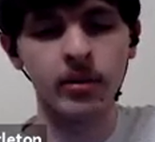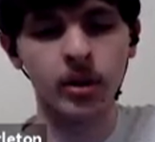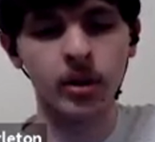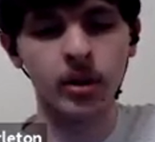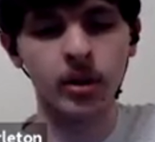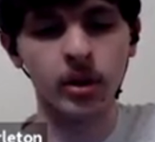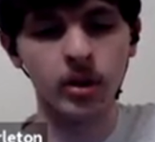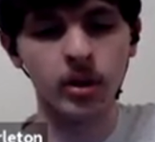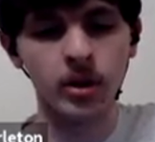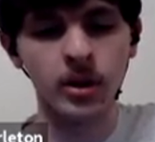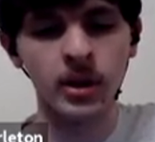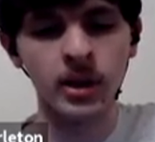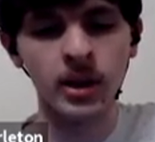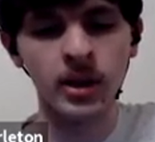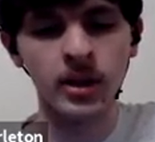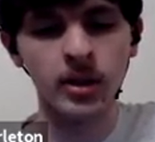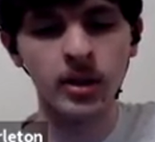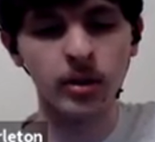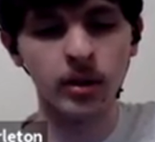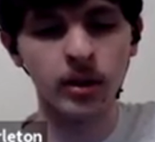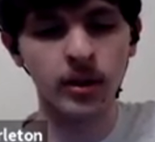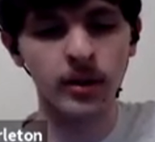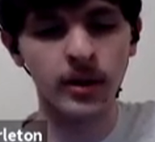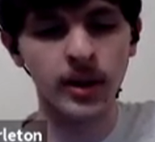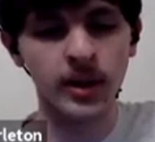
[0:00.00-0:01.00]
practice the
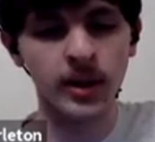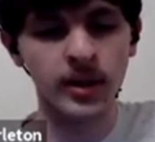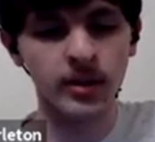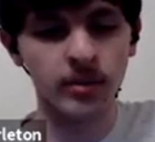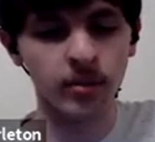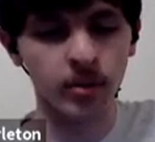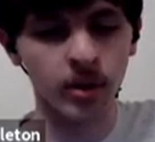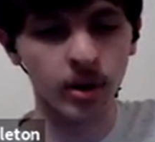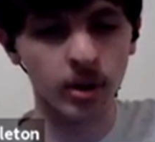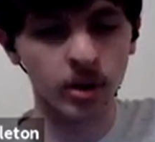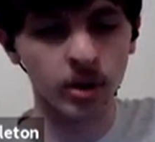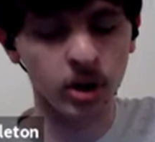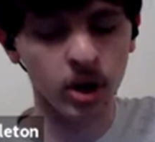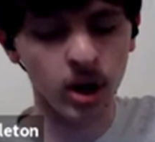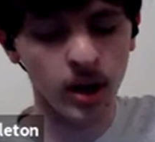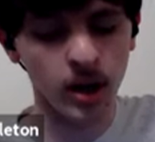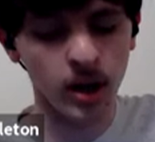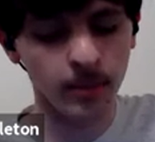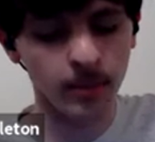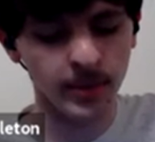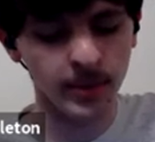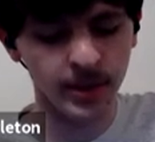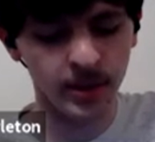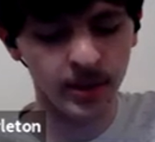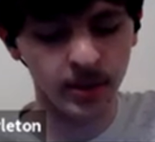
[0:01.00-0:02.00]
skills you
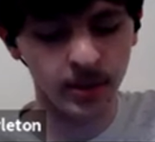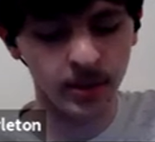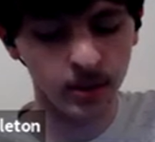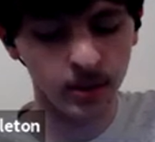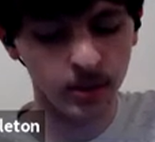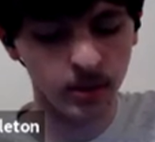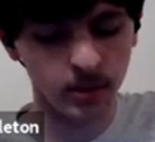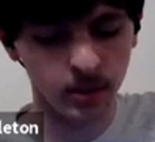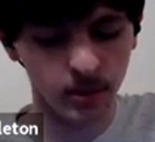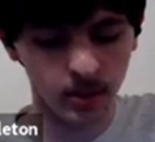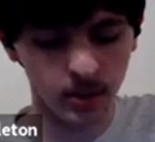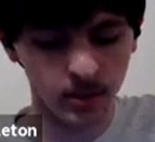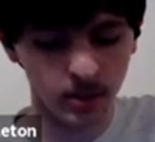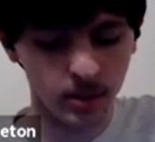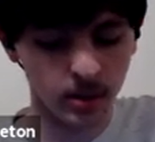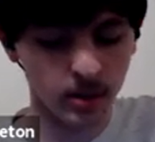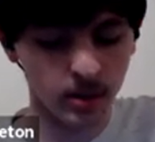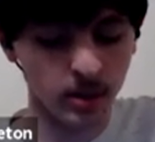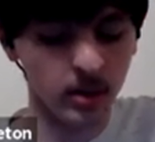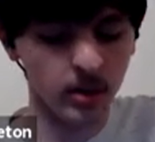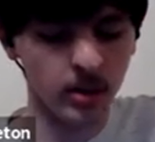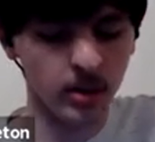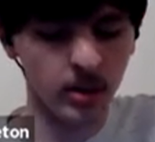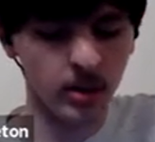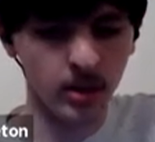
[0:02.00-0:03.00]
learn during these
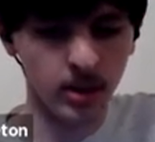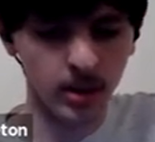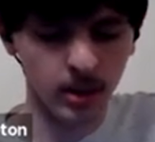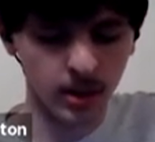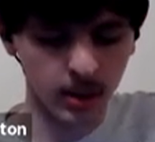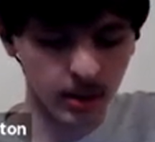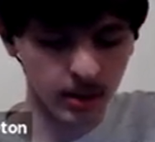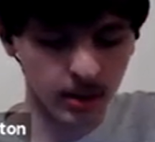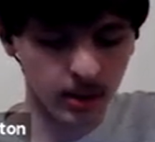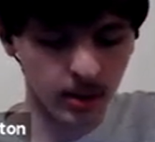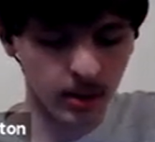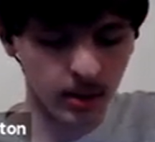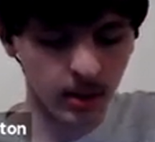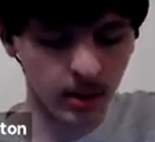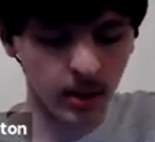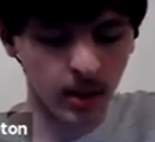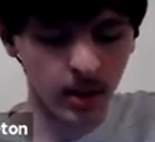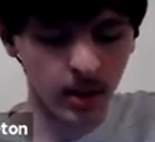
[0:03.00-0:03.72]
workshops.